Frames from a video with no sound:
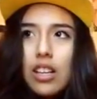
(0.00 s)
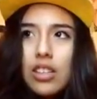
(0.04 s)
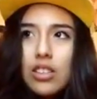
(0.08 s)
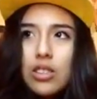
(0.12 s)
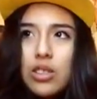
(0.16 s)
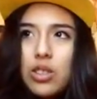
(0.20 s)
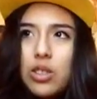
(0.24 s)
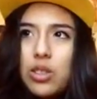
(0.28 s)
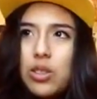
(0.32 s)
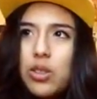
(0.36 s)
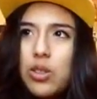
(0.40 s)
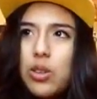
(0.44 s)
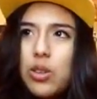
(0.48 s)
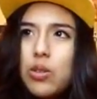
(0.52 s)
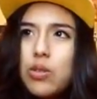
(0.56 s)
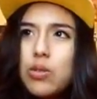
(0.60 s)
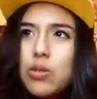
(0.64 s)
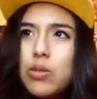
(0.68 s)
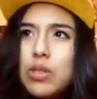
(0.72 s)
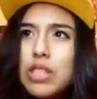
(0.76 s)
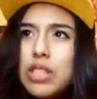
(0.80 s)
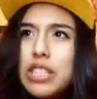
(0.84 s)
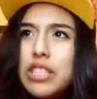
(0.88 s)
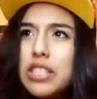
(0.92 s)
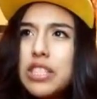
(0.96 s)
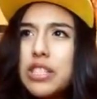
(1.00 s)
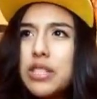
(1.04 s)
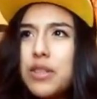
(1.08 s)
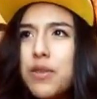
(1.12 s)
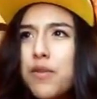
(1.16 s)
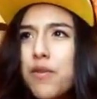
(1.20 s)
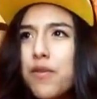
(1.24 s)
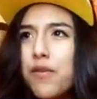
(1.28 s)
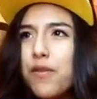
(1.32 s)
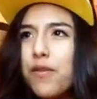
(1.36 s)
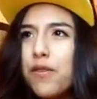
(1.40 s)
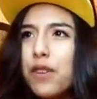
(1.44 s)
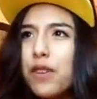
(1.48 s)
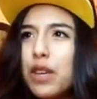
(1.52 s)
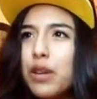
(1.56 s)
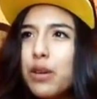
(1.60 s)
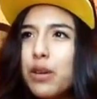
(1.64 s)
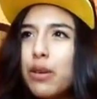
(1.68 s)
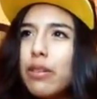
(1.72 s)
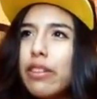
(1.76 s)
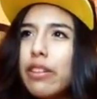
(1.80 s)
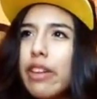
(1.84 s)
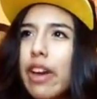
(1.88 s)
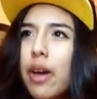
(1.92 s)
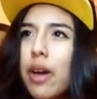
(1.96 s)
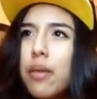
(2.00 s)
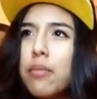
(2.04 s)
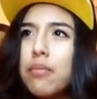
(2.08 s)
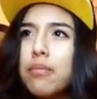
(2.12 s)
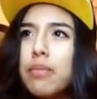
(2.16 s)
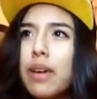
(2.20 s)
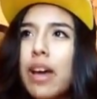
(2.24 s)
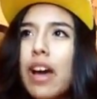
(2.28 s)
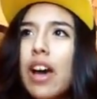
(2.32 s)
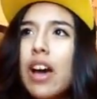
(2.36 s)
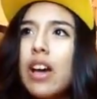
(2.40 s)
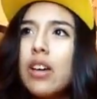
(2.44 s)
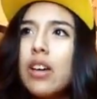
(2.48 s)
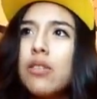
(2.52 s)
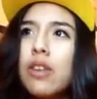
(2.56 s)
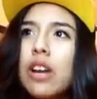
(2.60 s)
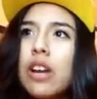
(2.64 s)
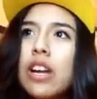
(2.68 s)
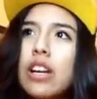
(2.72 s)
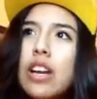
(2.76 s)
it doesn't feel that bad right